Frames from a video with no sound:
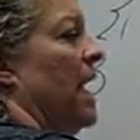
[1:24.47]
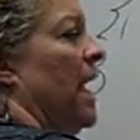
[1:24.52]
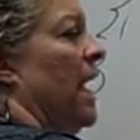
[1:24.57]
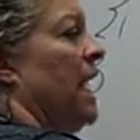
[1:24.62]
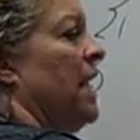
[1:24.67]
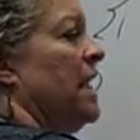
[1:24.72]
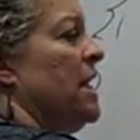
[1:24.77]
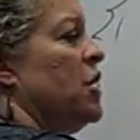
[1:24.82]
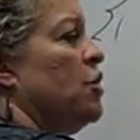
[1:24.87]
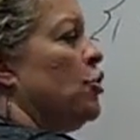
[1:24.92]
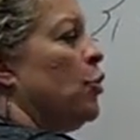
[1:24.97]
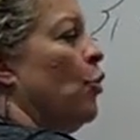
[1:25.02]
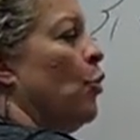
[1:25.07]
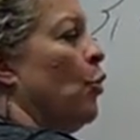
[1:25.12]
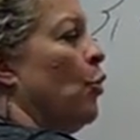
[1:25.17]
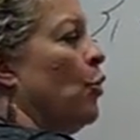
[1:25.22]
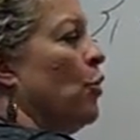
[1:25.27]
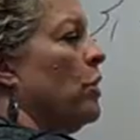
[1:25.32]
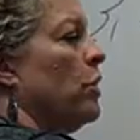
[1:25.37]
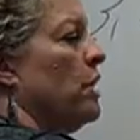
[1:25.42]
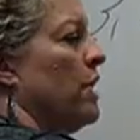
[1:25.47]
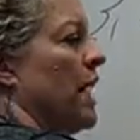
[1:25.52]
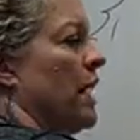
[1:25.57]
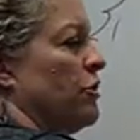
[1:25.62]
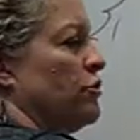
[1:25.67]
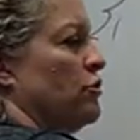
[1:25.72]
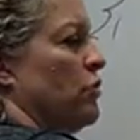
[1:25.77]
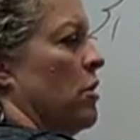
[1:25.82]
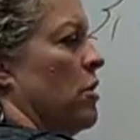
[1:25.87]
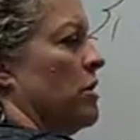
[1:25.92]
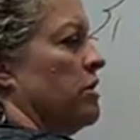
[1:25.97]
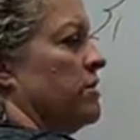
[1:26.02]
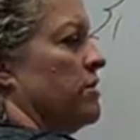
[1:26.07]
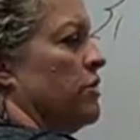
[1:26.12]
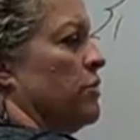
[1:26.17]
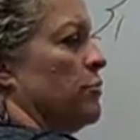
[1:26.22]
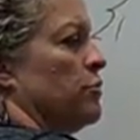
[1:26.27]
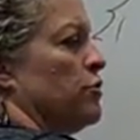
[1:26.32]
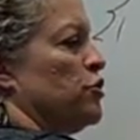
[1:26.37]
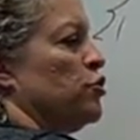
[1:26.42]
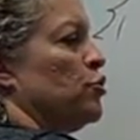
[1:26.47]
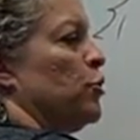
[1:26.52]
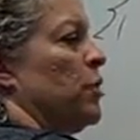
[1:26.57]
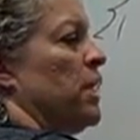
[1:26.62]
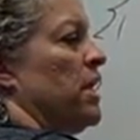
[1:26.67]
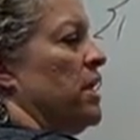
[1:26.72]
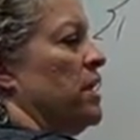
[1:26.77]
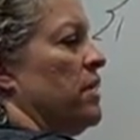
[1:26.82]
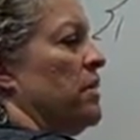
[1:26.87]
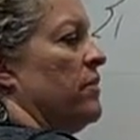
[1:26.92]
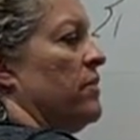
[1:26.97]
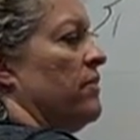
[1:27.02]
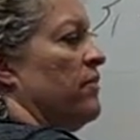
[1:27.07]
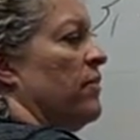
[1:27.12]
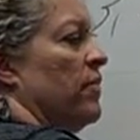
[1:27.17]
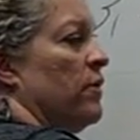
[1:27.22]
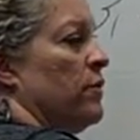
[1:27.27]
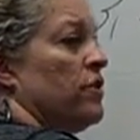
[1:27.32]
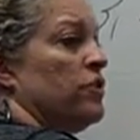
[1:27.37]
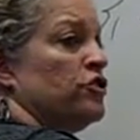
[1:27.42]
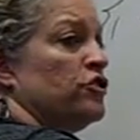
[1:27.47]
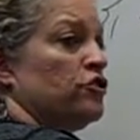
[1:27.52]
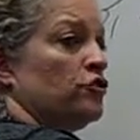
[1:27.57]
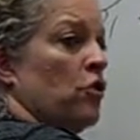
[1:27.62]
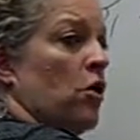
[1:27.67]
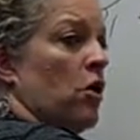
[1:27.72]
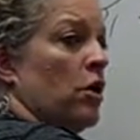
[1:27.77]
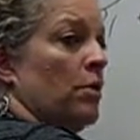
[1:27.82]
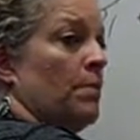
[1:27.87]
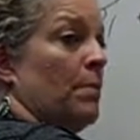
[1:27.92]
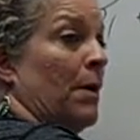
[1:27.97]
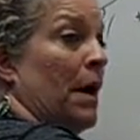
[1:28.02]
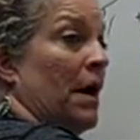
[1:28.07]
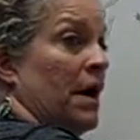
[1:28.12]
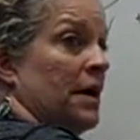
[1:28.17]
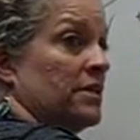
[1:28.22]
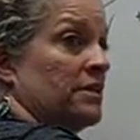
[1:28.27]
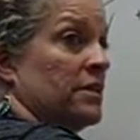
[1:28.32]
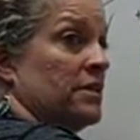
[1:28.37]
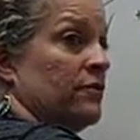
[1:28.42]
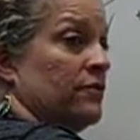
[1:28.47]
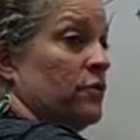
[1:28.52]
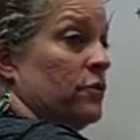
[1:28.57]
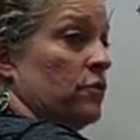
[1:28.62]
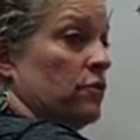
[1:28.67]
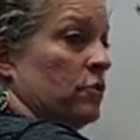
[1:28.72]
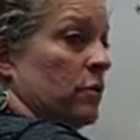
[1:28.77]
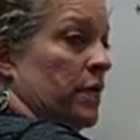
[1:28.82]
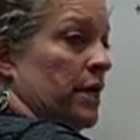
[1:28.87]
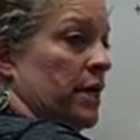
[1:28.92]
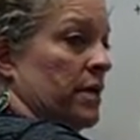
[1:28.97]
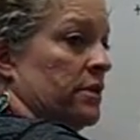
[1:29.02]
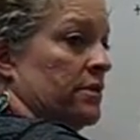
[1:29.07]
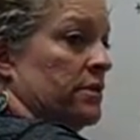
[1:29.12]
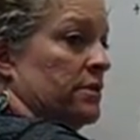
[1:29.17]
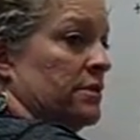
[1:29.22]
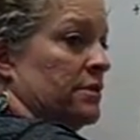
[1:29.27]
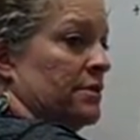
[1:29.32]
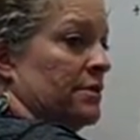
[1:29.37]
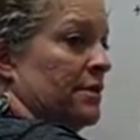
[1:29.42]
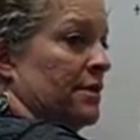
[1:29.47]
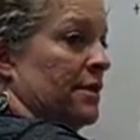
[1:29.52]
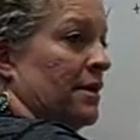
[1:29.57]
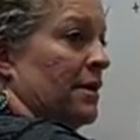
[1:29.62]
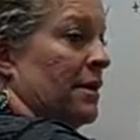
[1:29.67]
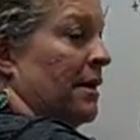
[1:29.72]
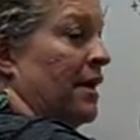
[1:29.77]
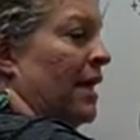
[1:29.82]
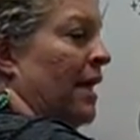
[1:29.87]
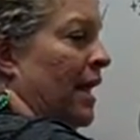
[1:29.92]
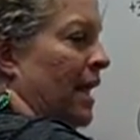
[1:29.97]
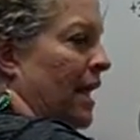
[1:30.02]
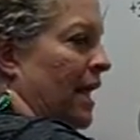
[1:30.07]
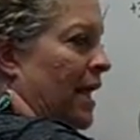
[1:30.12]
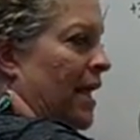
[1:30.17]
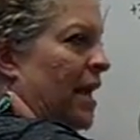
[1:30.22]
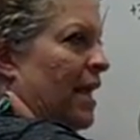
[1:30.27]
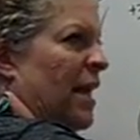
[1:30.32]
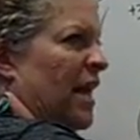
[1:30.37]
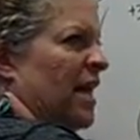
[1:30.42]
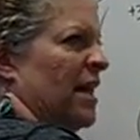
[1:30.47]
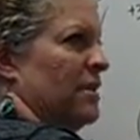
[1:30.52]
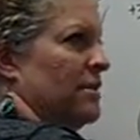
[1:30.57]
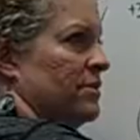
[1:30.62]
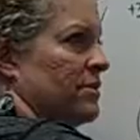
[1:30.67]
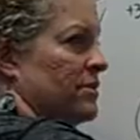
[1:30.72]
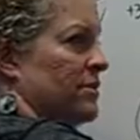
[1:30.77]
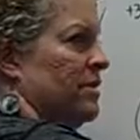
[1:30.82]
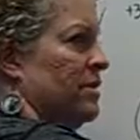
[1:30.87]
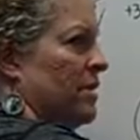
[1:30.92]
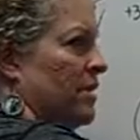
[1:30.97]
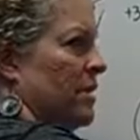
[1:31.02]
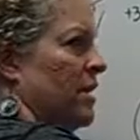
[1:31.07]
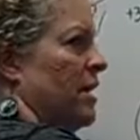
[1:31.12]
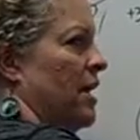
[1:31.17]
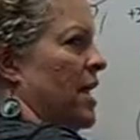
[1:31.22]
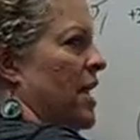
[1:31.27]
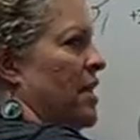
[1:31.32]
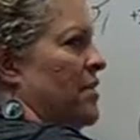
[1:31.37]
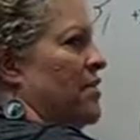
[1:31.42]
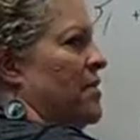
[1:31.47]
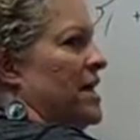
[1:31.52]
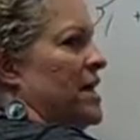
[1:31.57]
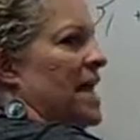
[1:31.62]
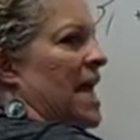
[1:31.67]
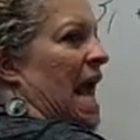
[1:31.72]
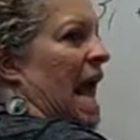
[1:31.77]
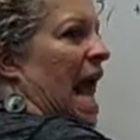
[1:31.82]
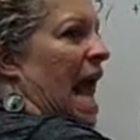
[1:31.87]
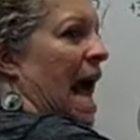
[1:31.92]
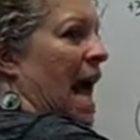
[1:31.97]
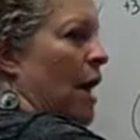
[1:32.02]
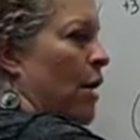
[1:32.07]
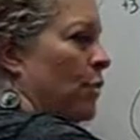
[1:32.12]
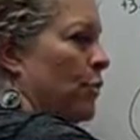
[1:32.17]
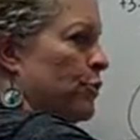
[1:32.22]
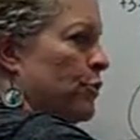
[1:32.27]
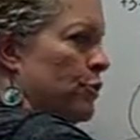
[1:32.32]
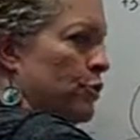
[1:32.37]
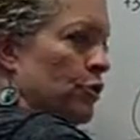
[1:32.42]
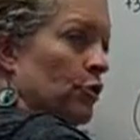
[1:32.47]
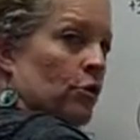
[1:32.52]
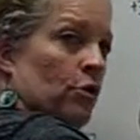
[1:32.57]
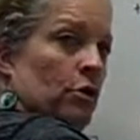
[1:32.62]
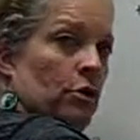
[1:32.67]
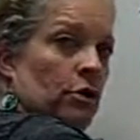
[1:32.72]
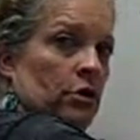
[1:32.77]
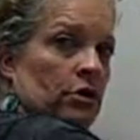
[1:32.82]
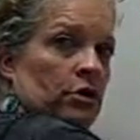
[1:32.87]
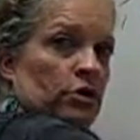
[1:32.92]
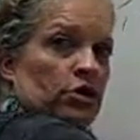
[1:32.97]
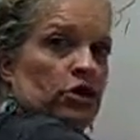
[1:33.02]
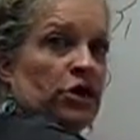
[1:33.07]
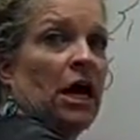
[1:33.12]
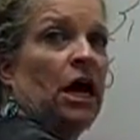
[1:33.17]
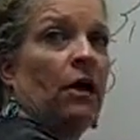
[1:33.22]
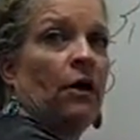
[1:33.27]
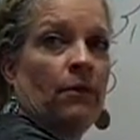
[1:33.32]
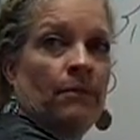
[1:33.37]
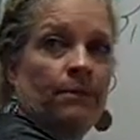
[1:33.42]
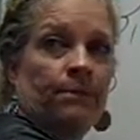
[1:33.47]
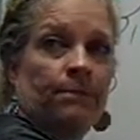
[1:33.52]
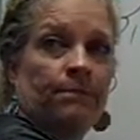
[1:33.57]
any core electrons that are between the very strong positive nucleus and the outer shell,